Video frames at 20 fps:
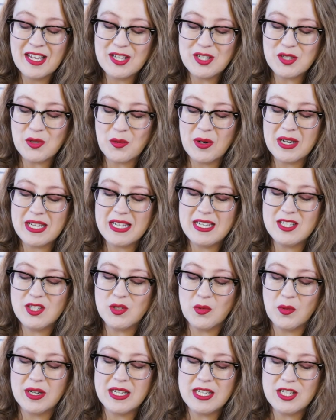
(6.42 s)

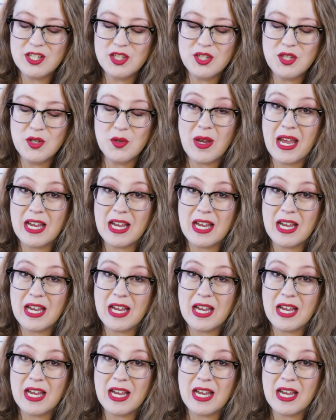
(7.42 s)
2022.